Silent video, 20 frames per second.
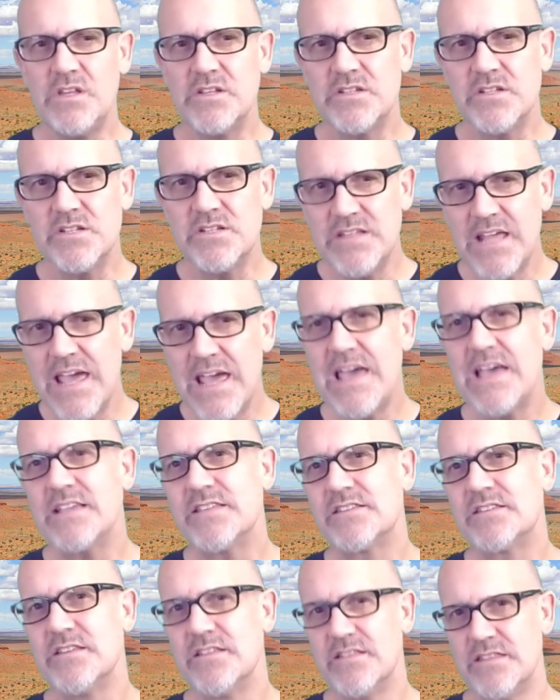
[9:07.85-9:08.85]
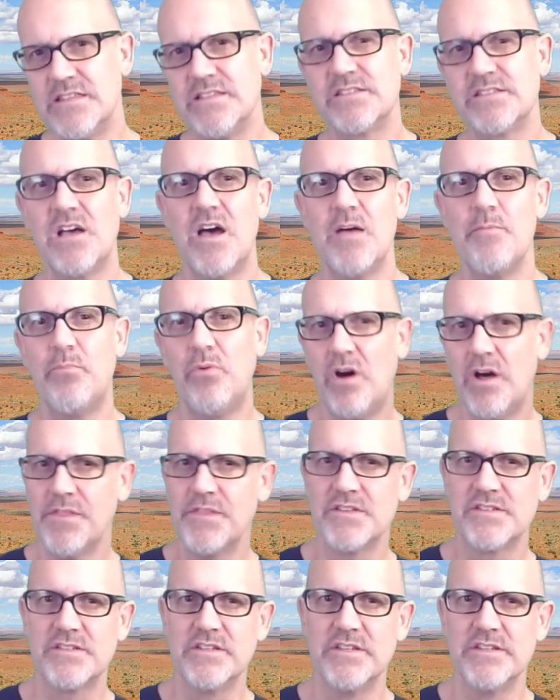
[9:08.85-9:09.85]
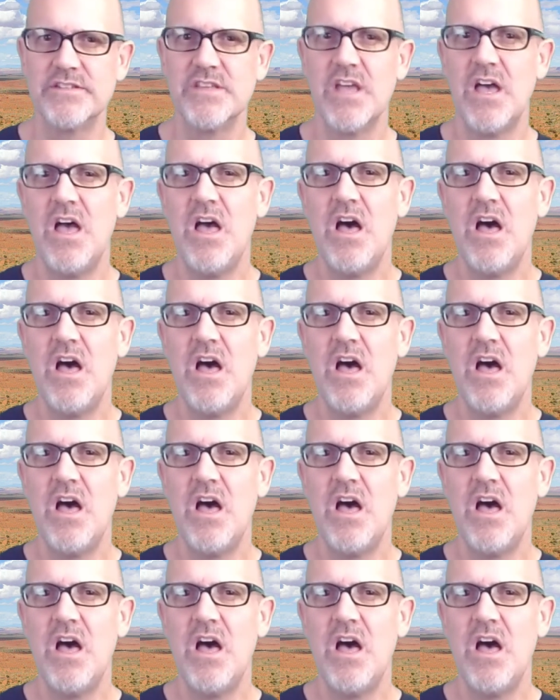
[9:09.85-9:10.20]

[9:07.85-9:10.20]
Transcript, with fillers: To test this hypothesis,